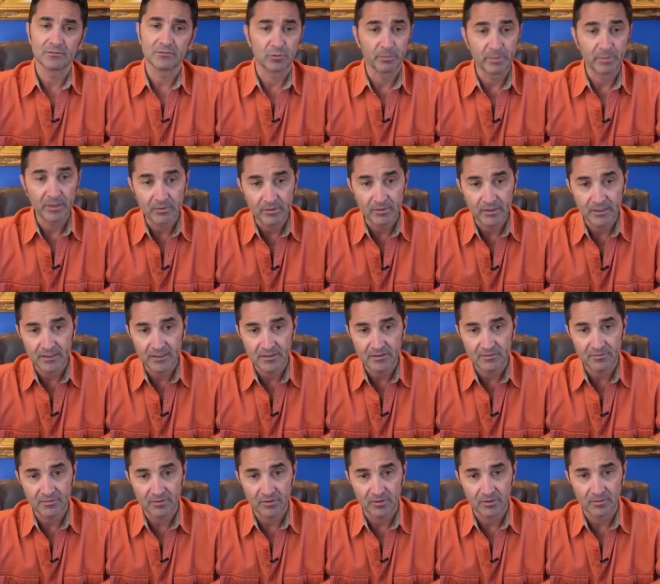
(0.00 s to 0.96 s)
to be
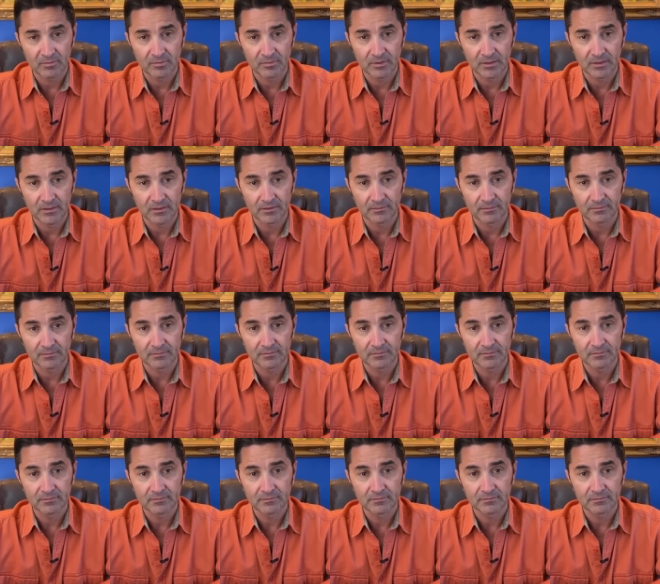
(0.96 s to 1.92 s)
released from um,
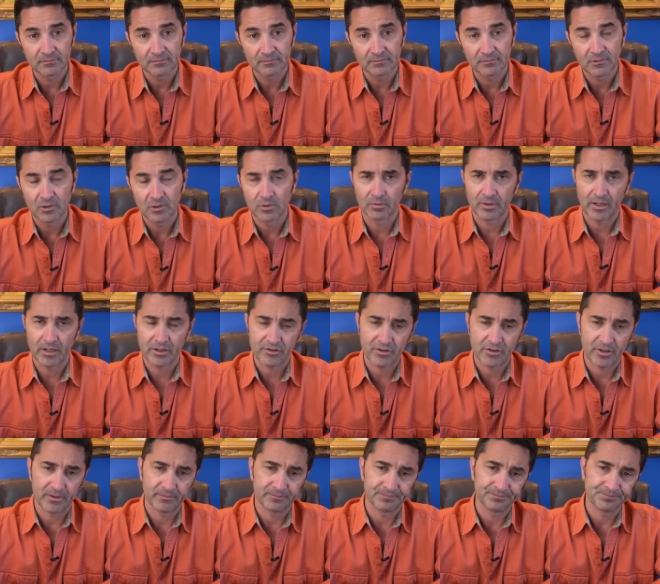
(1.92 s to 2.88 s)

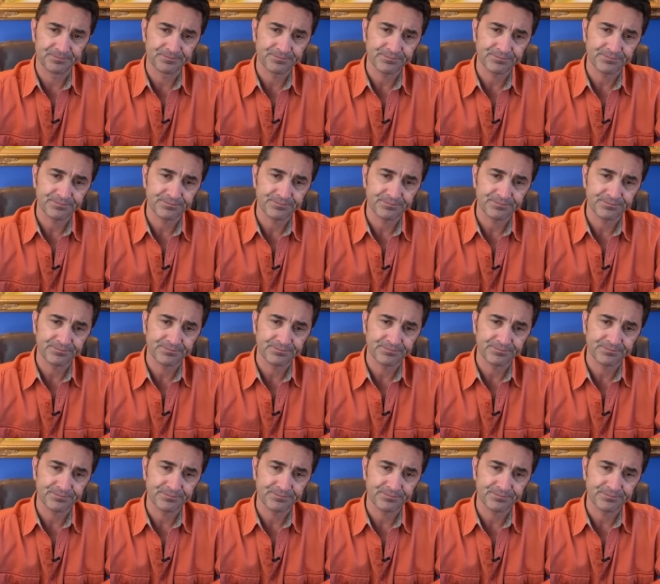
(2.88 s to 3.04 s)
Russia.